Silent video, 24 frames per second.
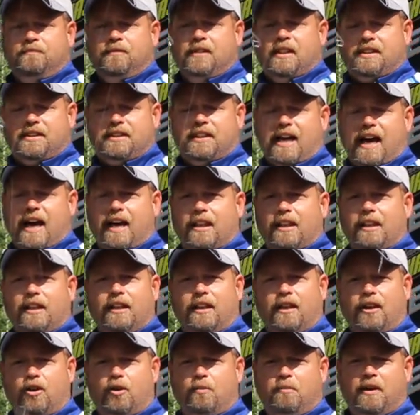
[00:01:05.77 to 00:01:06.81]
It's got a
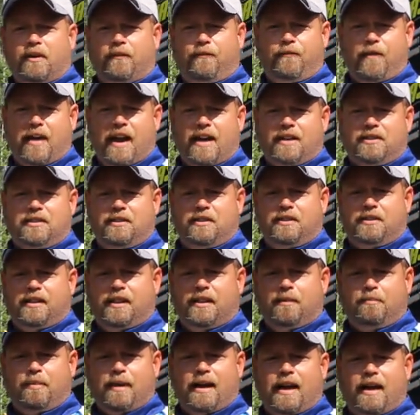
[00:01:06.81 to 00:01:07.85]
little bit faster
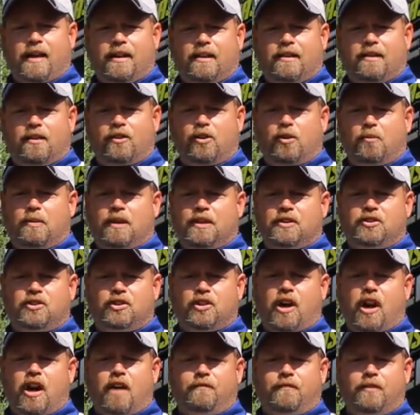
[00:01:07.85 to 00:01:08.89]
tip on it, a little bit
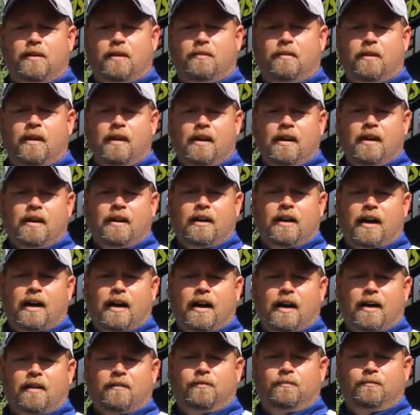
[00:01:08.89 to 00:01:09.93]
softer
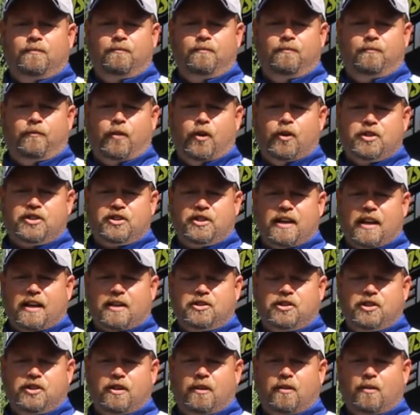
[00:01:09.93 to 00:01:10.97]
first
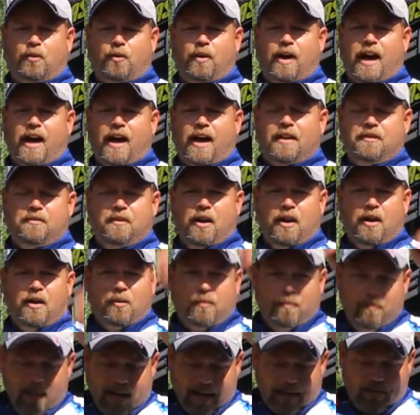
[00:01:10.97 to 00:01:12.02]
section of the rod.
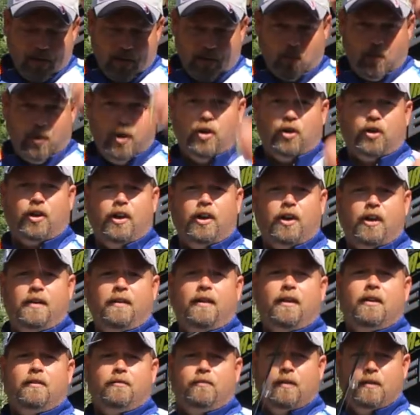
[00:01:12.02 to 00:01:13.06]
Makes it real good
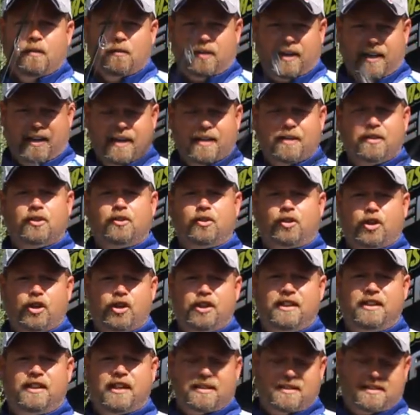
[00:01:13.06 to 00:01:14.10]
for getting
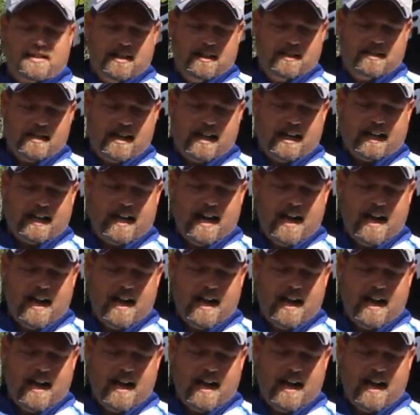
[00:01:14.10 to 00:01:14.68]
good distance out of